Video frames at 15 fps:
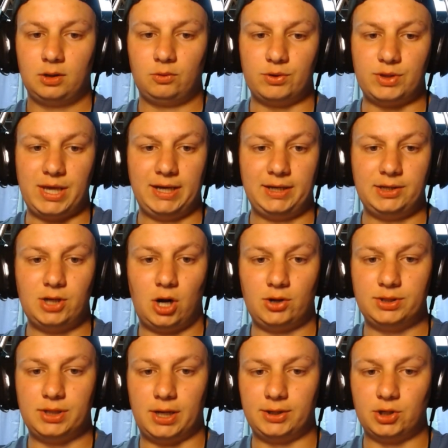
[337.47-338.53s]
With Andy
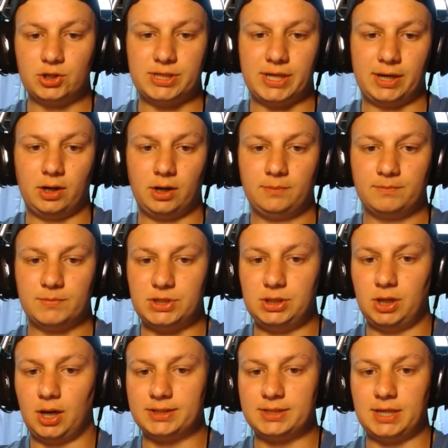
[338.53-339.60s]
Dalton under center,
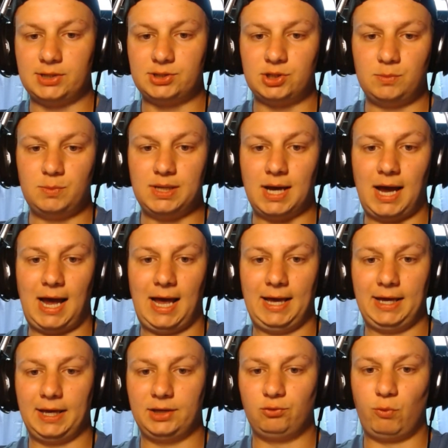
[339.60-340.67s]
Deontay should be a
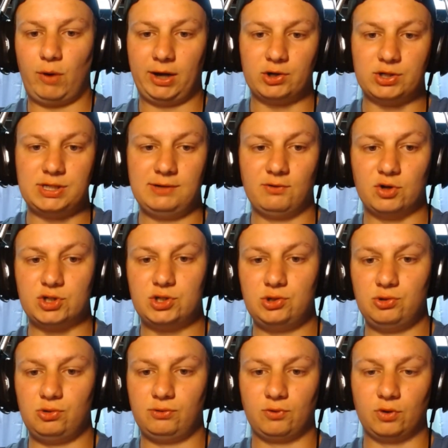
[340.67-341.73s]
high-end wide receiver
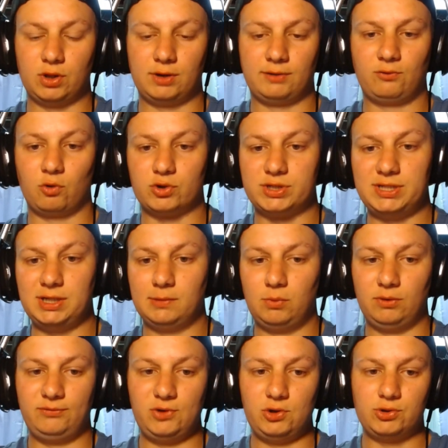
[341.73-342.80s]
2 for the
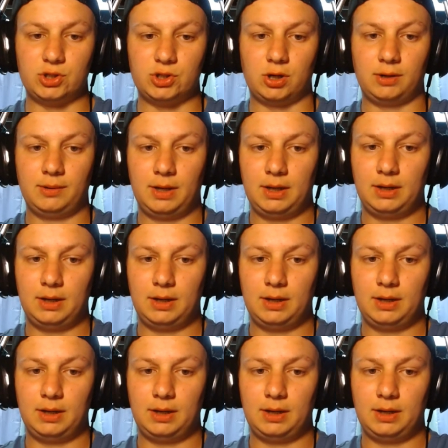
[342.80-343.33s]
foreseeable future,